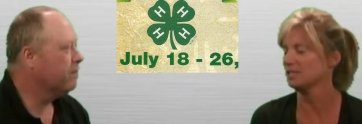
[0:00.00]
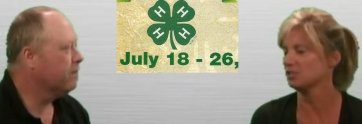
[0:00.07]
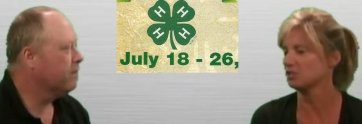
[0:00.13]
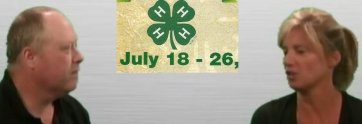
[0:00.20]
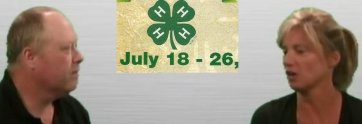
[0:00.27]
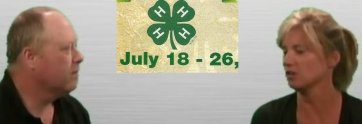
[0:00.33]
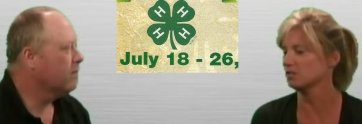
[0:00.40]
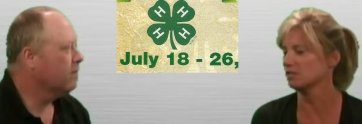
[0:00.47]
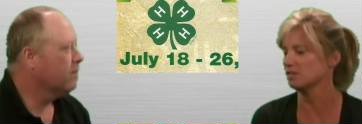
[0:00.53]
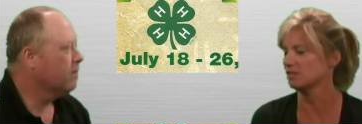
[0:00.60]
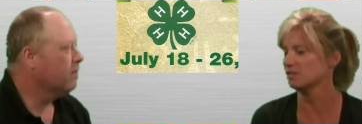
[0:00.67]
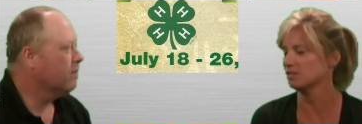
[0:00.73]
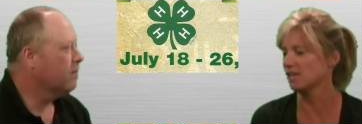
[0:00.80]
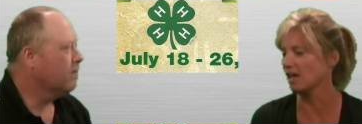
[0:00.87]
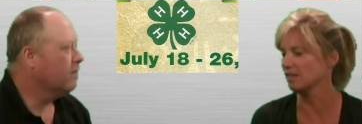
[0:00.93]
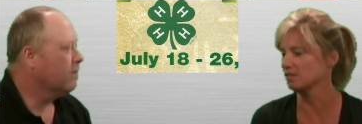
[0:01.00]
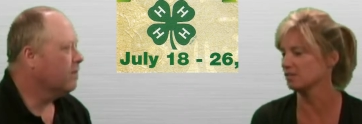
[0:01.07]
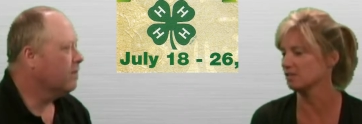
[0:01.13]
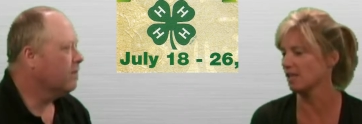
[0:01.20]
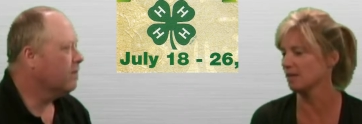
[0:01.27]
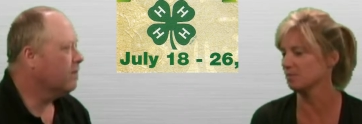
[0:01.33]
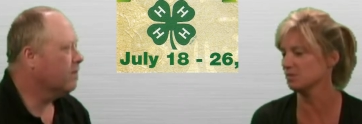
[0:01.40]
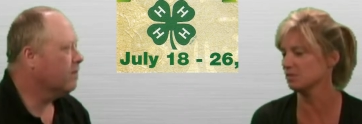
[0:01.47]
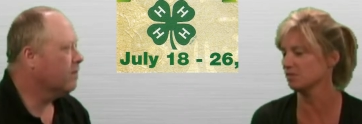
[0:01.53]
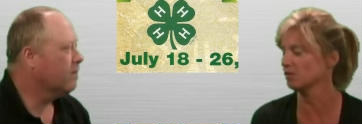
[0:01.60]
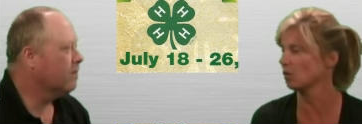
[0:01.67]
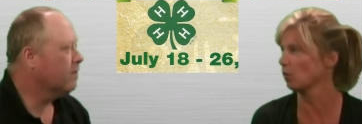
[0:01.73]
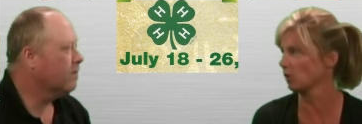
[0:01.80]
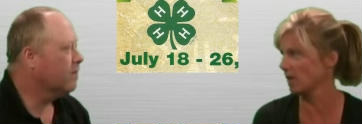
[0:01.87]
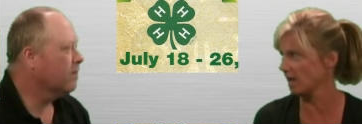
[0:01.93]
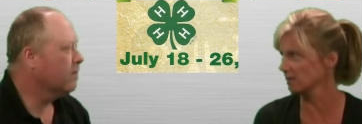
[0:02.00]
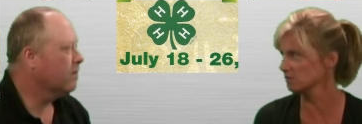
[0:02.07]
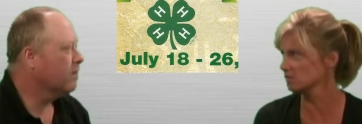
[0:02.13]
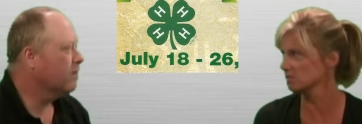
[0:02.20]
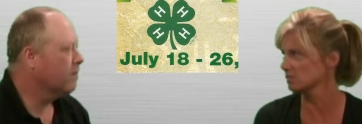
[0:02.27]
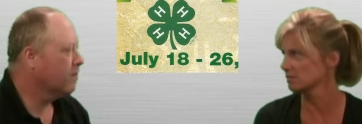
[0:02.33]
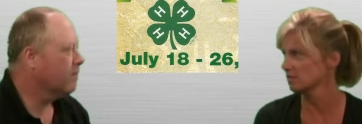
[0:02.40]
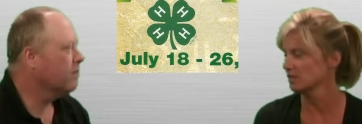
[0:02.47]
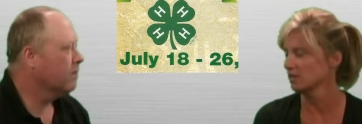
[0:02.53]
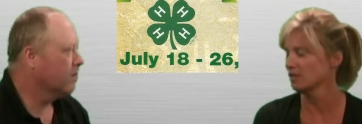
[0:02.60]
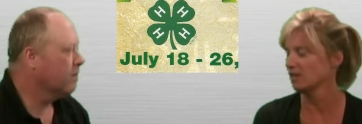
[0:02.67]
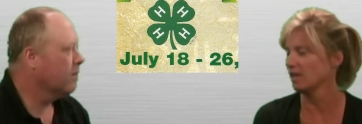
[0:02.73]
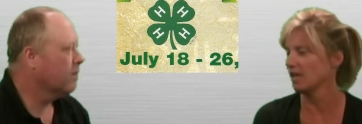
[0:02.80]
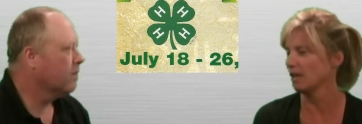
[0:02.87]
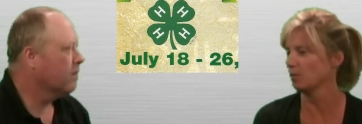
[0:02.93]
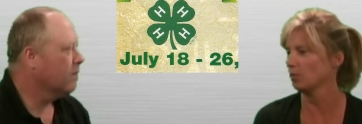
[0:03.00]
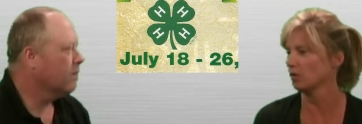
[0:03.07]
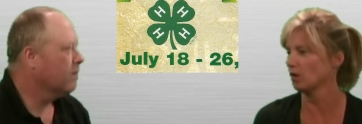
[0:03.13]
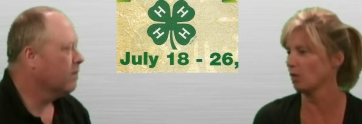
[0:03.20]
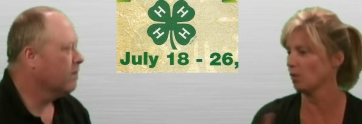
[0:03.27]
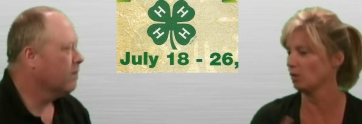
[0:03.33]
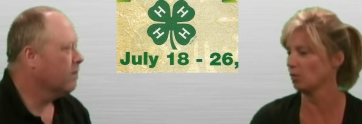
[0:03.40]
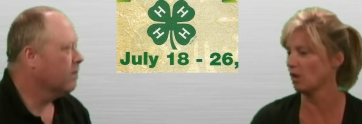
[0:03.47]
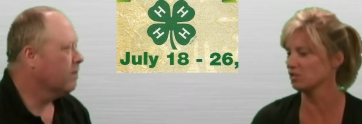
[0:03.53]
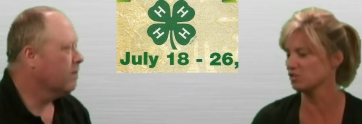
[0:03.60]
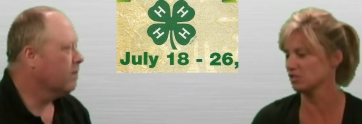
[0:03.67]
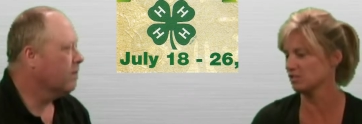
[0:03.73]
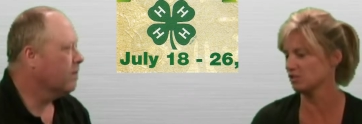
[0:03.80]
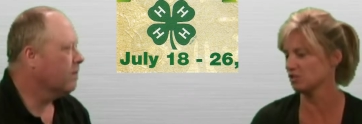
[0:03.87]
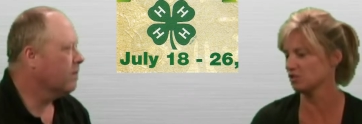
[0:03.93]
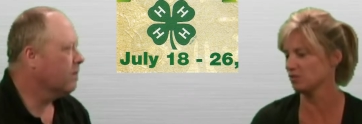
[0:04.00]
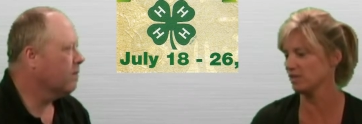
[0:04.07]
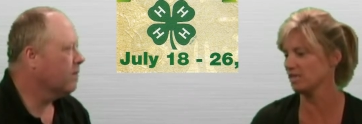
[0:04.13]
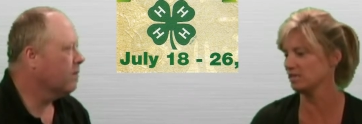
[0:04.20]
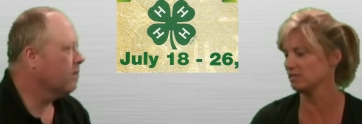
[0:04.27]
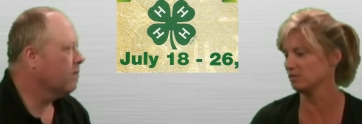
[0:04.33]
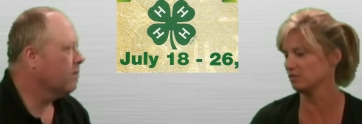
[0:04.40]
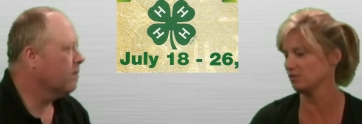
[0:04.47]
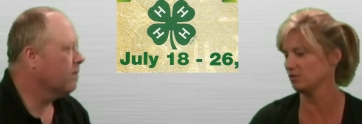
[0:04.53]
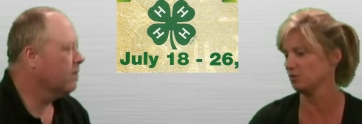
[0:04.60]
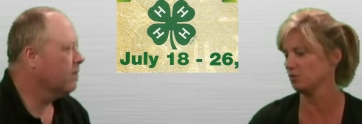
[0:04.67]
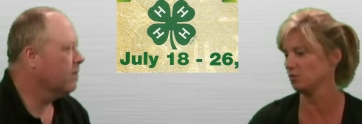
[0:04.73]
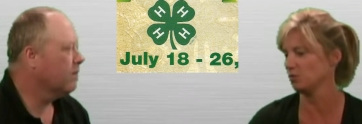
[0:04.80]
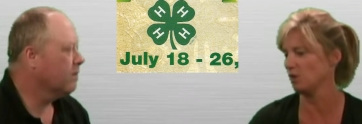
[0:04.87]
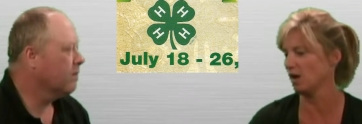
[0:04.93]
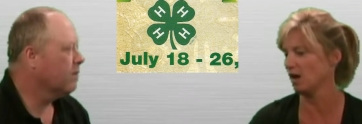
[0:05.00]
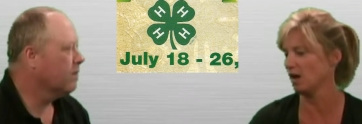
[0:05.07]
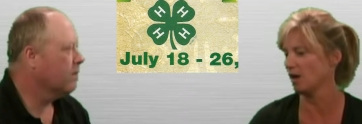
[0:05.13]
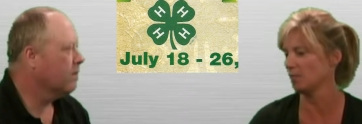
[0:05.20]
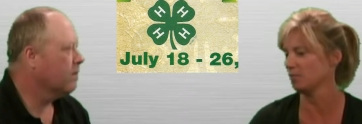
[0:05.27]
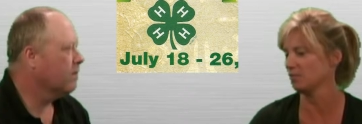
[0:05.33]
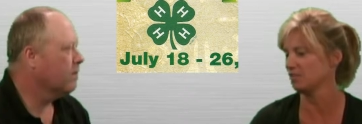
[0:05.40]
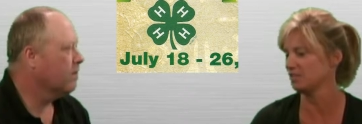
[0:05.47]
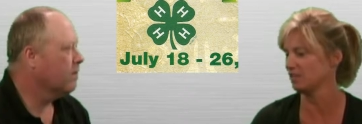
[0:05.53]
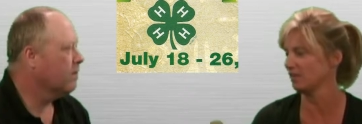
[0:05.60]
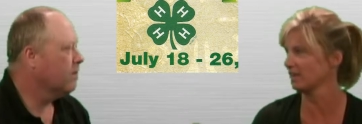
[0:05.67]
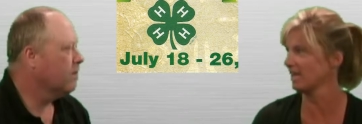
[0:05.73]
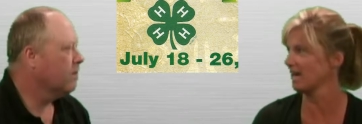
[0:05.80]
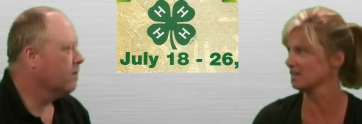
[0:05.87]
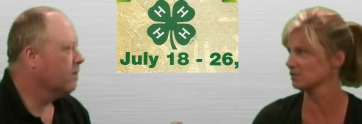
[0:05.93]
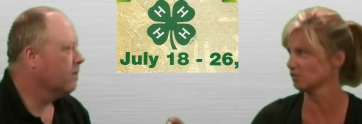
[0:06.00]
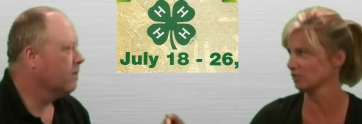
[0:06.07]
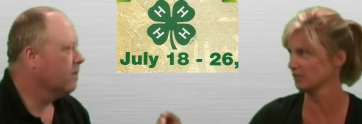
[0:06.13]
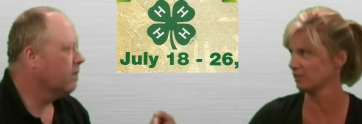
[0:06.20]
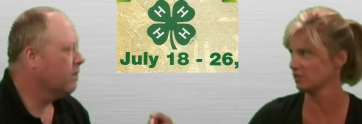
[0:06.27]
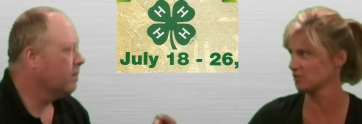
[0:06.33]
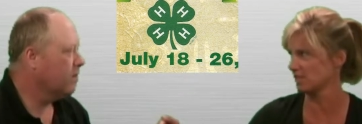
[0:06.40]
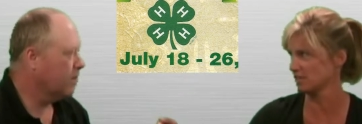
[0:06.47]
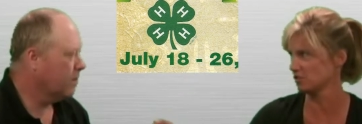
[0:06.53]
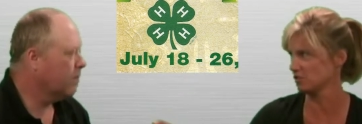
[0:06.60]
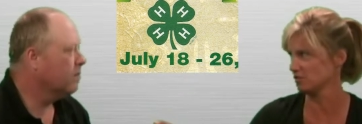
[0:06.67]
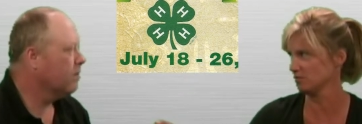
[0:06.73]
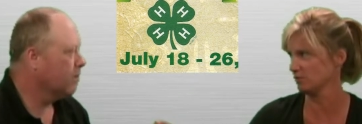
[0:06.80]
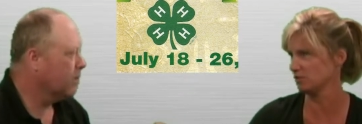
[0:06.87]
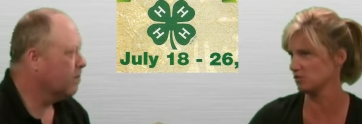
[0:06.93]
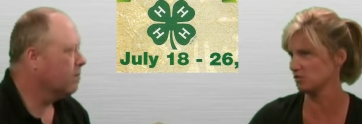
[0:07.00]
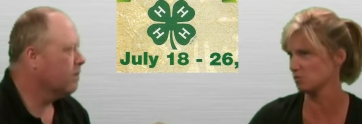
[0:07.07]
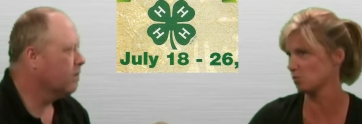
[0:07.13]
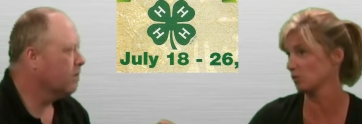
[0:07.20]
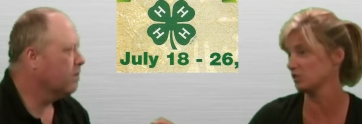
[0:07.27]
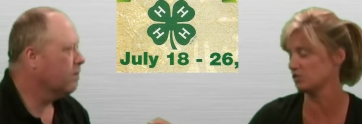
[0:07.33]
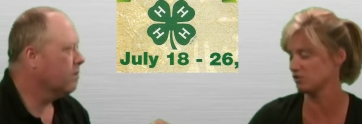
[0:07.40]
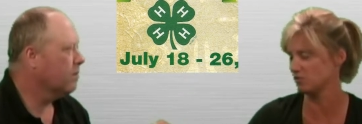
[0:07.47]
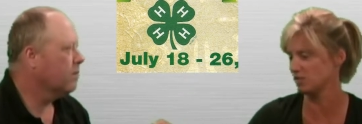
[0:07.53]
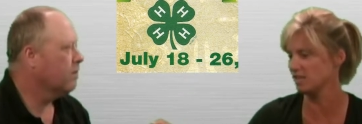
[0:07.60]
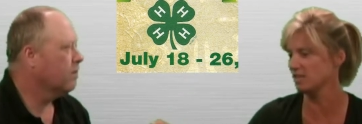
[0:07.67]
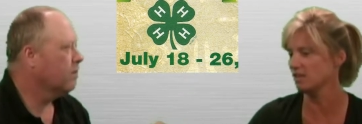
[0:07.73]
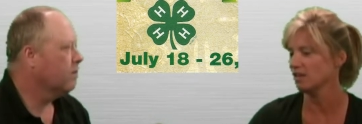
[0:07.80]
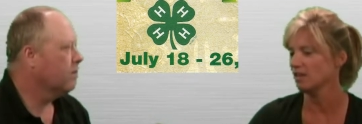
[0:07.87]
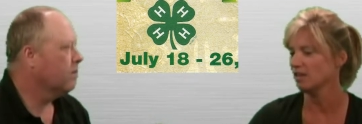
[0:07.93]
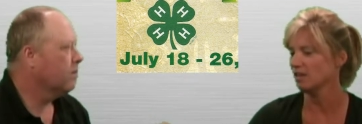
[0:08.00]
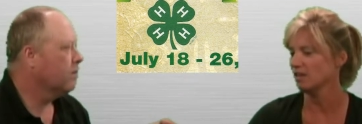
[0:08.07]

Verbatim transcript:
Speaker 1: it starts at the south steps of the courthouse and we'll go on Washington Street to um, the Dairy Castle intersection, which is Wood Street.